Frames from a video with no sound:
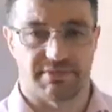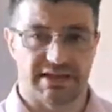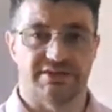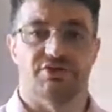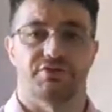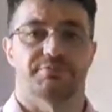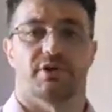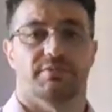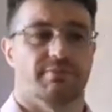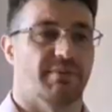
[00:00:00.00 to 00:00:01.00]
in another
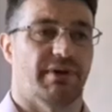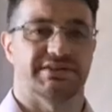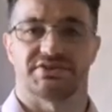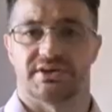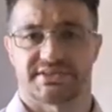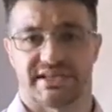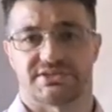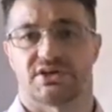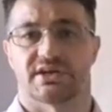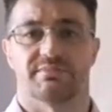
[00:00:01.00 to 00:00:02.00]
problem it might
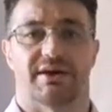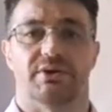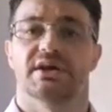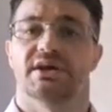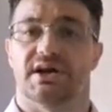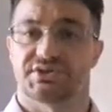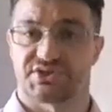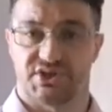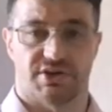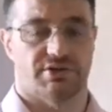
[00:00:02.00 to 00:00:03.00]
start talking about a
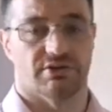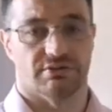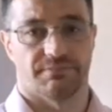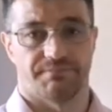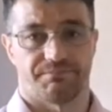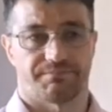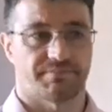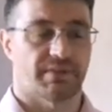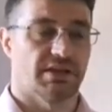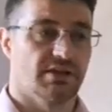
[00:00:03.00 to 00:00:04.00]
circle.
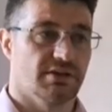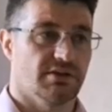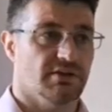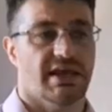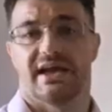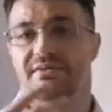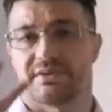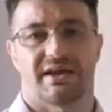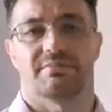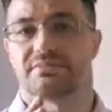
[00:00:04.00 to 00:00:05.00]
Okay,
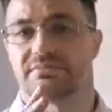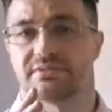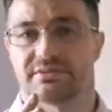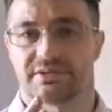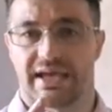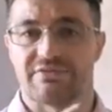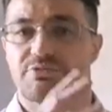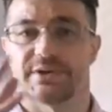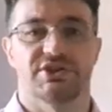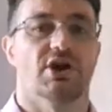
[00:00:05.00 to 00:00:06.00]

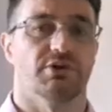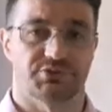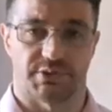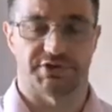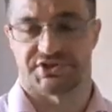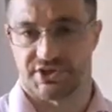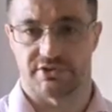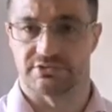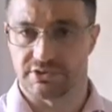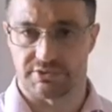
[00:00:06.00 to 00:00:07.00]
everybody knows what a
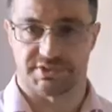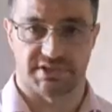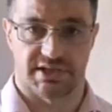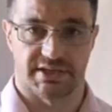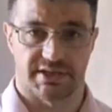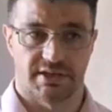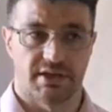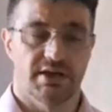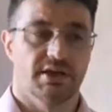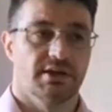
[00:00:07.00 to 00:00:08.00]
circle looks like,
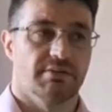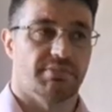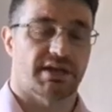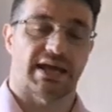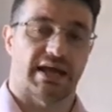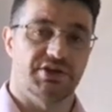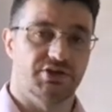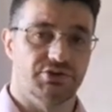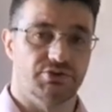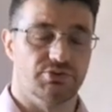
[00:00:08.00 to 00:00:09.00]
but can
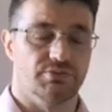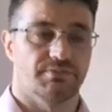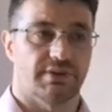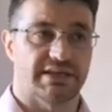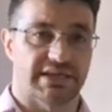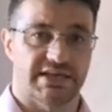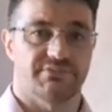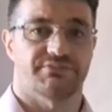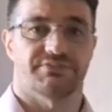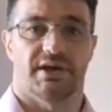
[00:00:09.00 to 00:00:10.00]
you
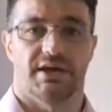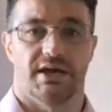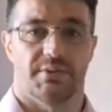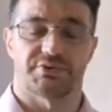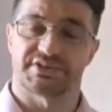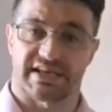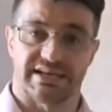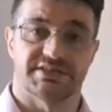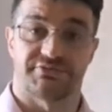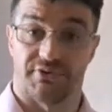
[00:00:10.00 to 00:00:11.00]
give a
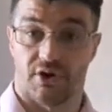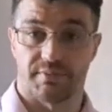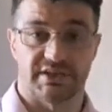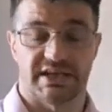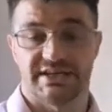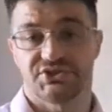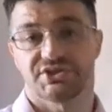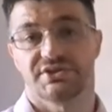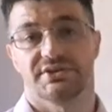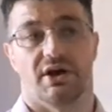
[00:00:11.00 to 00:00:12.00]
precise
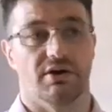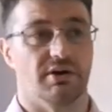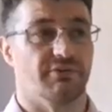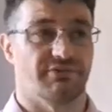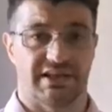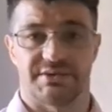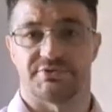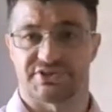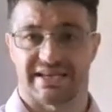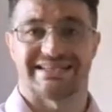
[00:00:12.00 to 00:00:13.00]
formulation or a fairly
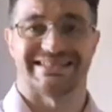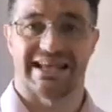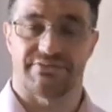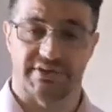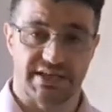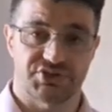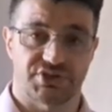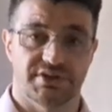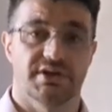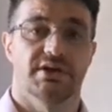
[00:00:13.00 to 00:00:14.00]
precise
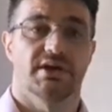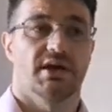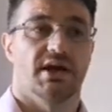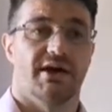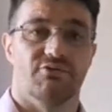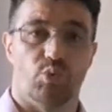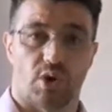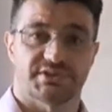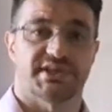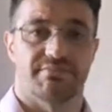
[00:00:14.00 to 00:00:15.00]
definition of
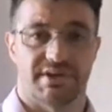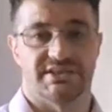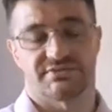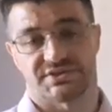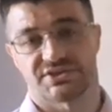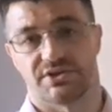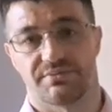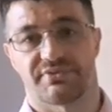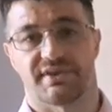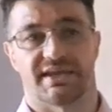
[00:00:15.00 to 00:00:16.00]
what it means for
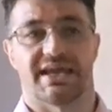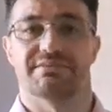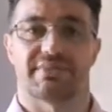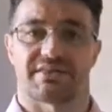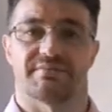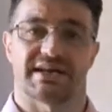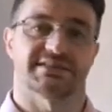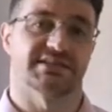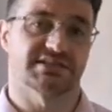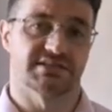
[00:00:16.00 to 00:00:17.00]
something in
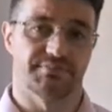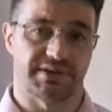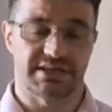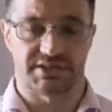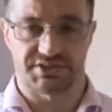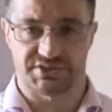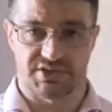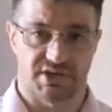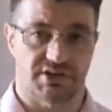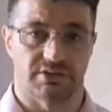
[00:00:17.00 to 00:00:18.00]
mathematics to be a
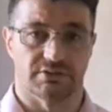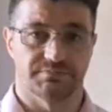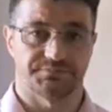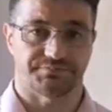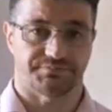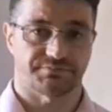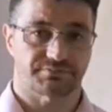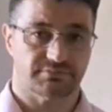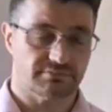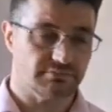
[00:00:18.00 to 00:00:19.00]
circle?
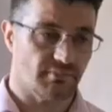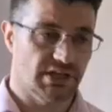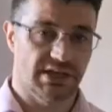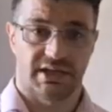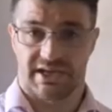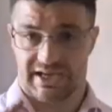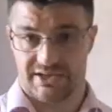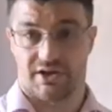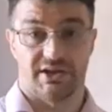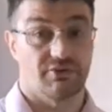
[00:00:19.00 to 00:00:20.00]

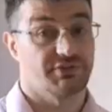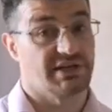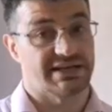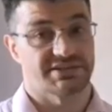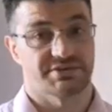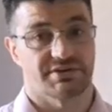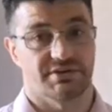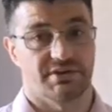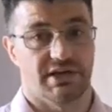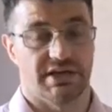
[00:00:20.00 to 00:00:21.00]
I often ask
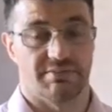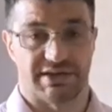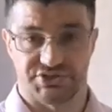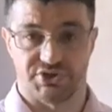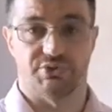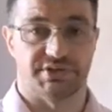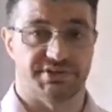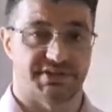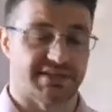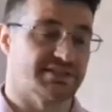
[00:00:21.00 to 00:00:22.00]
my
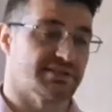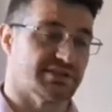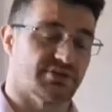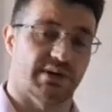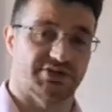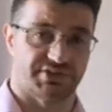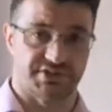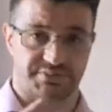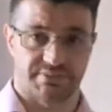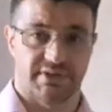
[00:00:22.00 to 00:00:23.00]
students this question